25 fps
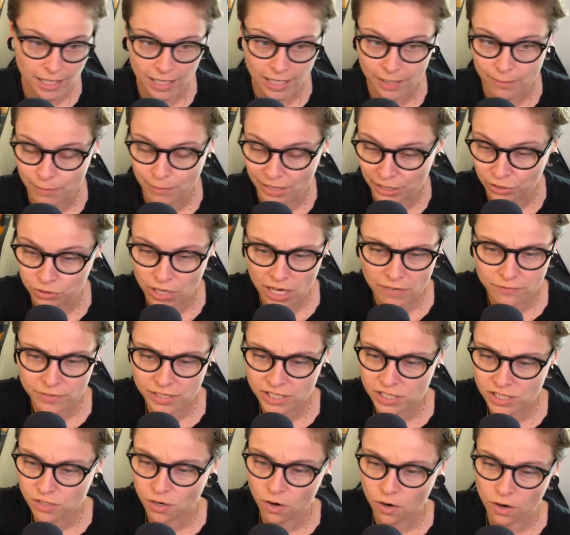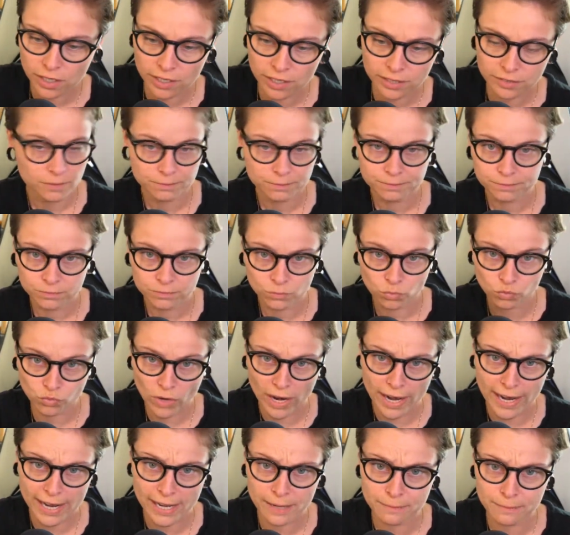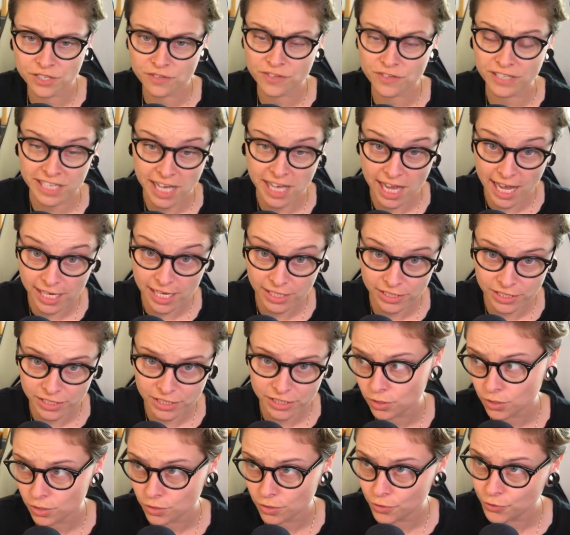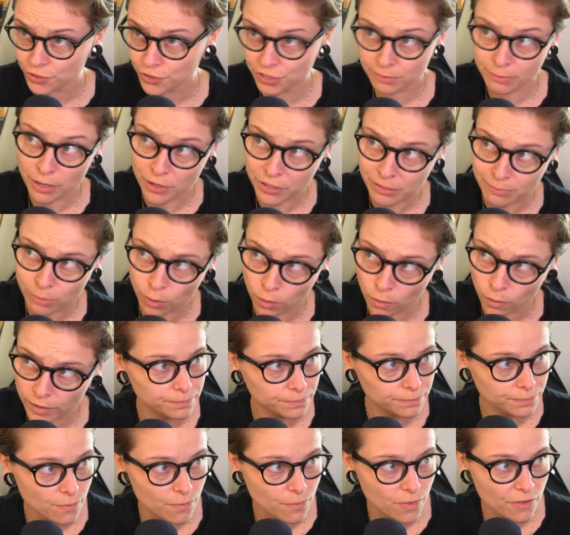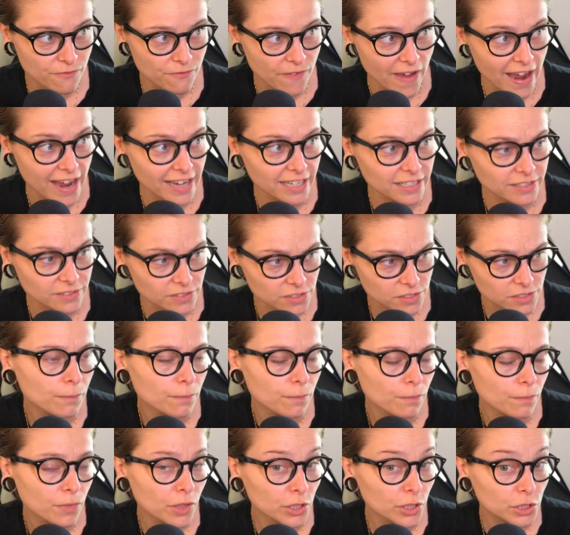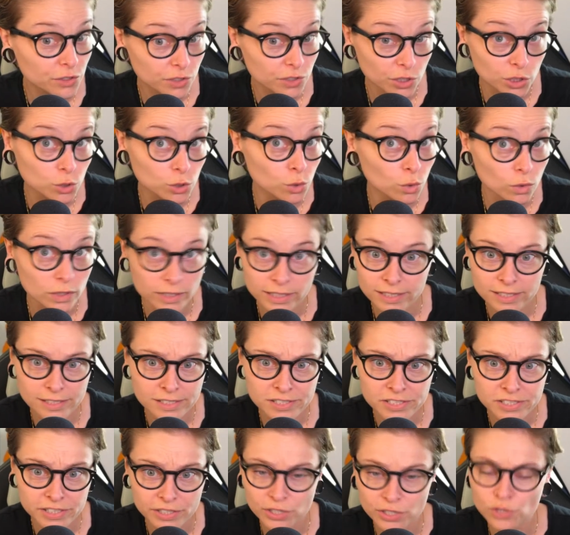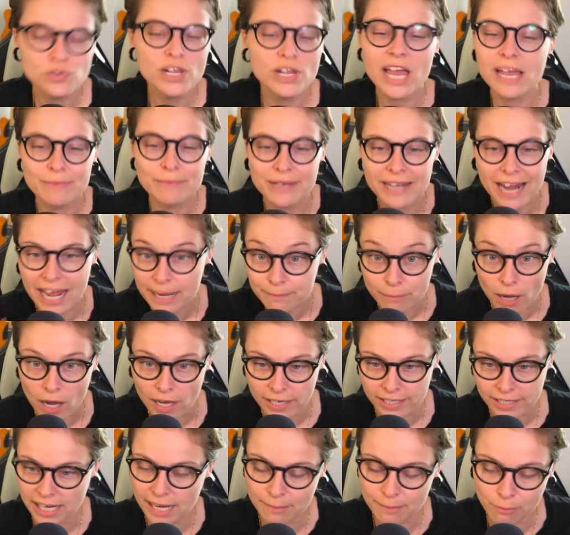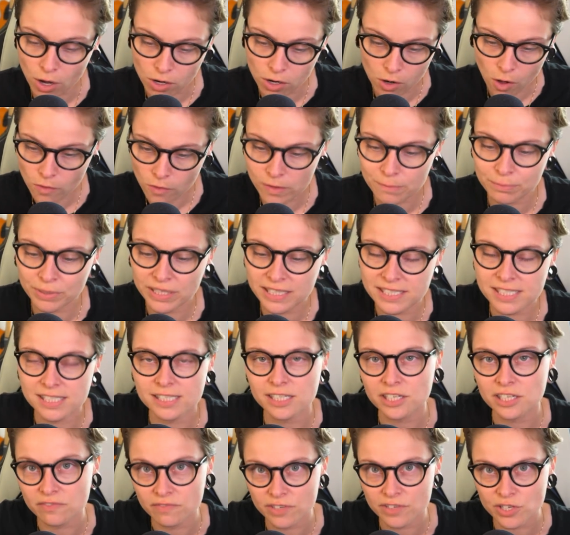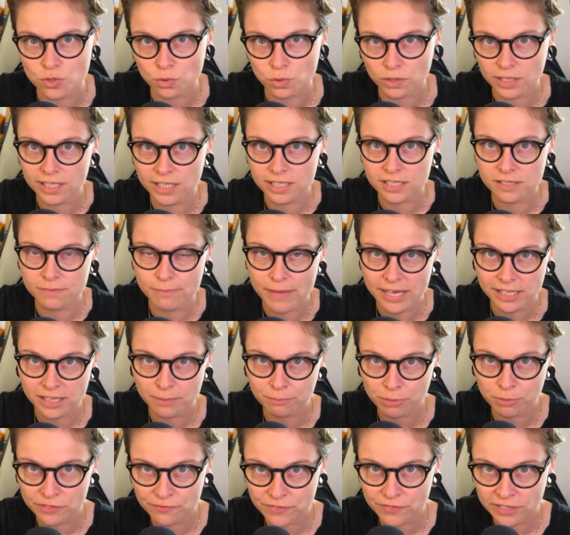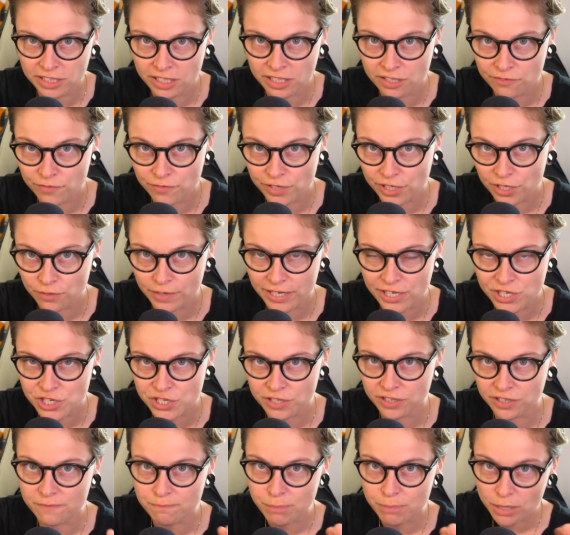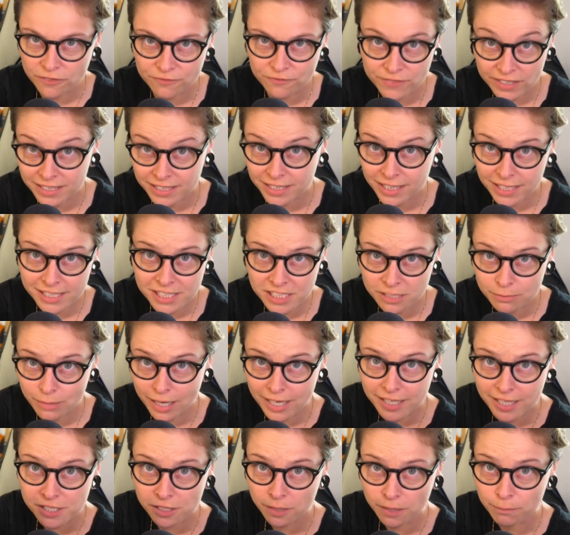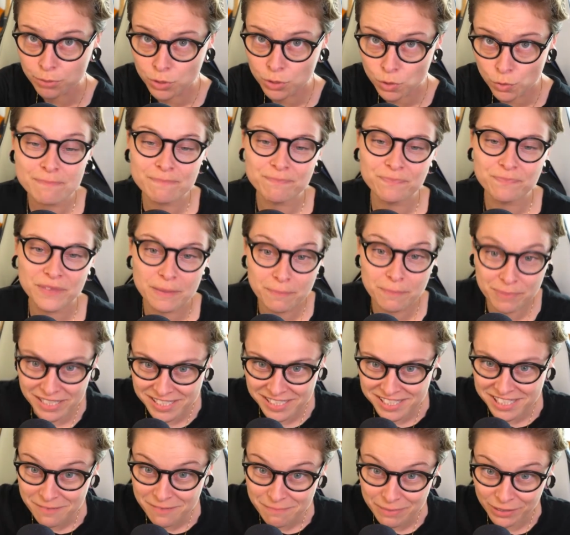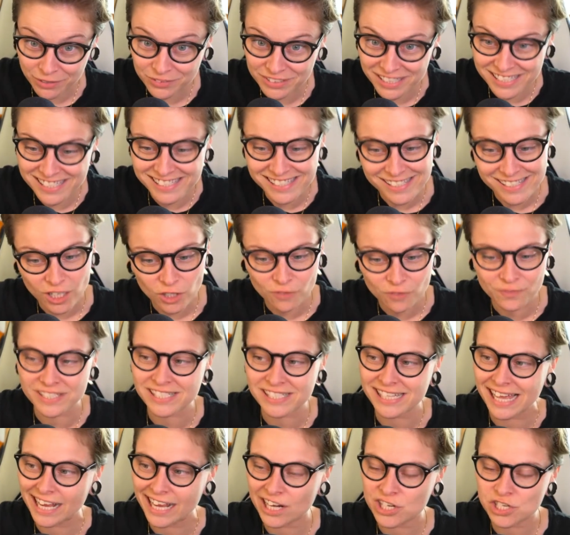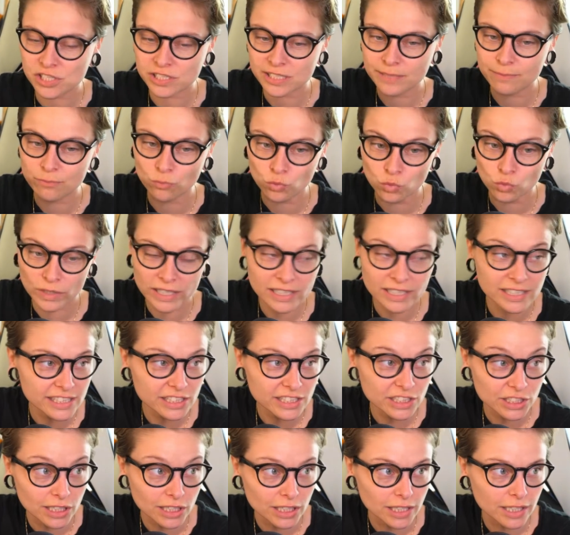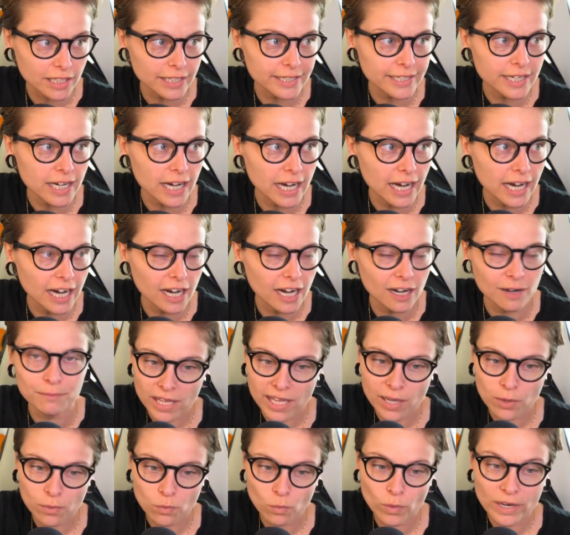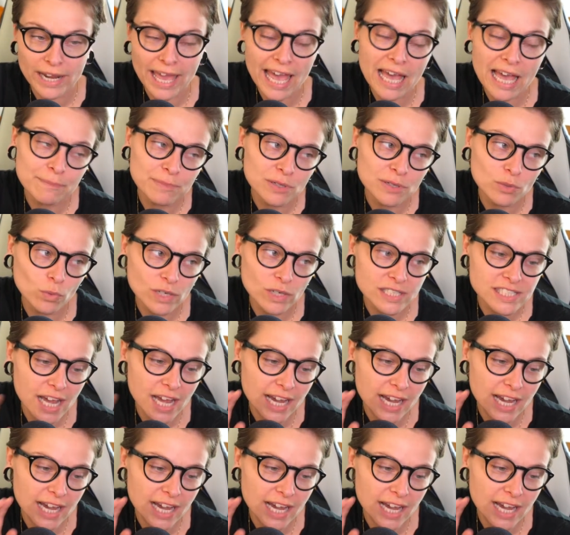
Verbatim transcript: my graphics card RAM, the case to the motherboard, the fans, the, the coolings, you name it, I bought it. I bought all the pieces individually to make the perfect configuration, the perfect customized computer. The PC build itself is actually really good. Um, what happened was I,